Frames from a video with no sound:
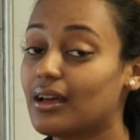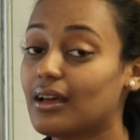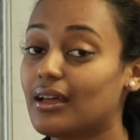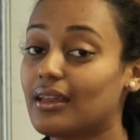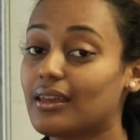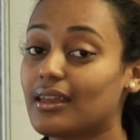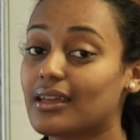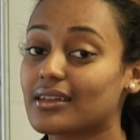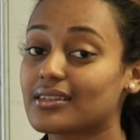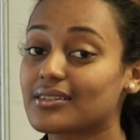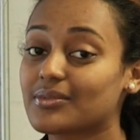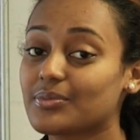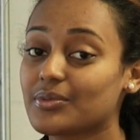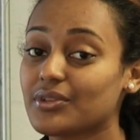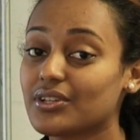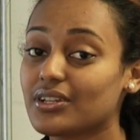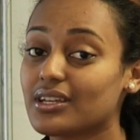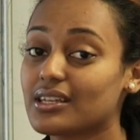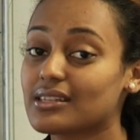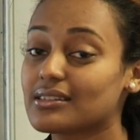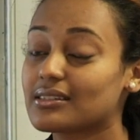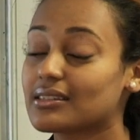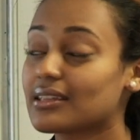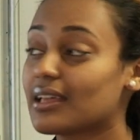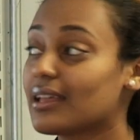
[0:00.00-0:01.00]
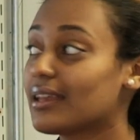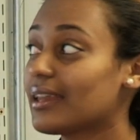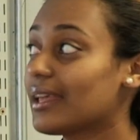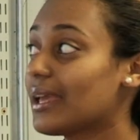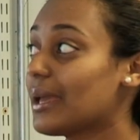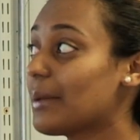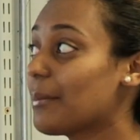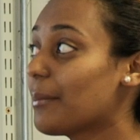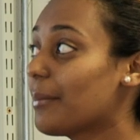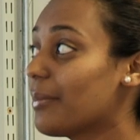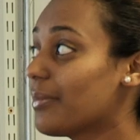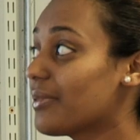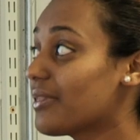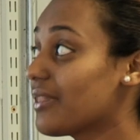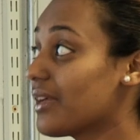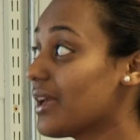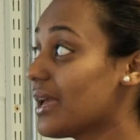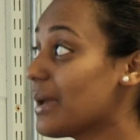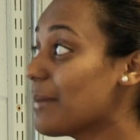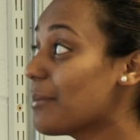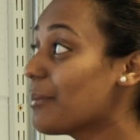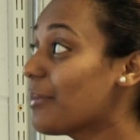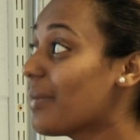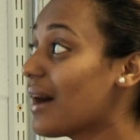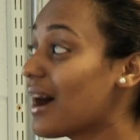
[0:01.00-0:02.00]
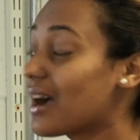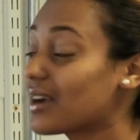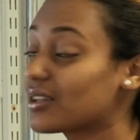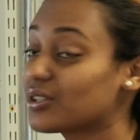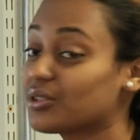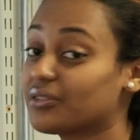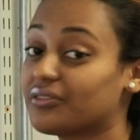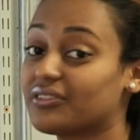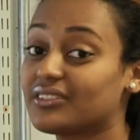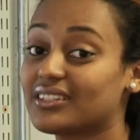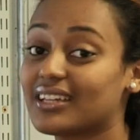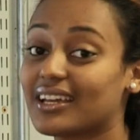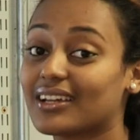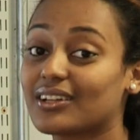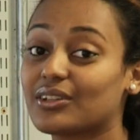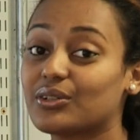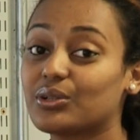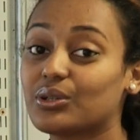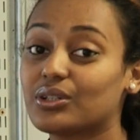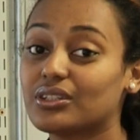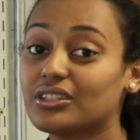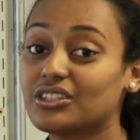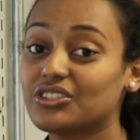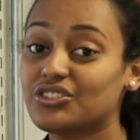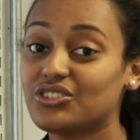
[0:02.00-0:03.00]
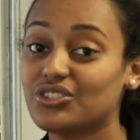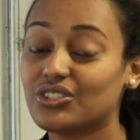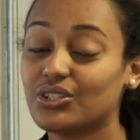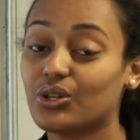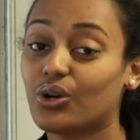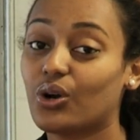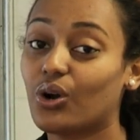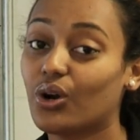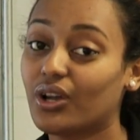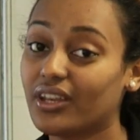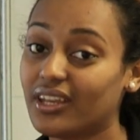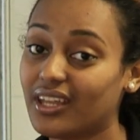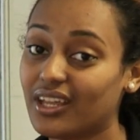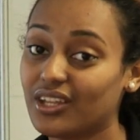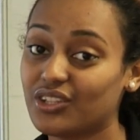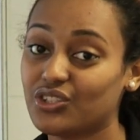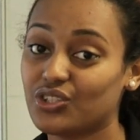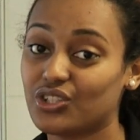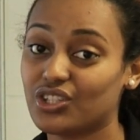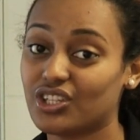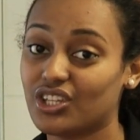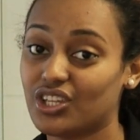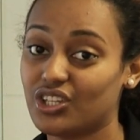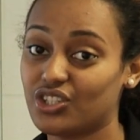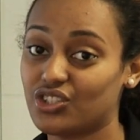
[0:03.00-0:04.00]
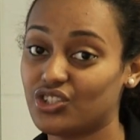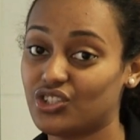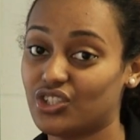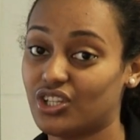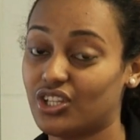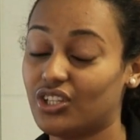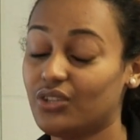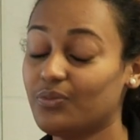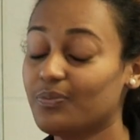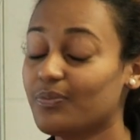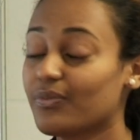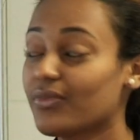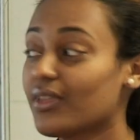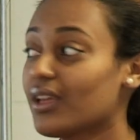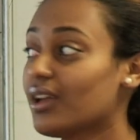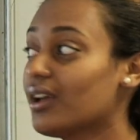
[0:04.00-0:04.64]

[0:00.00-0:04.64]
and experienced the impact of technology on education.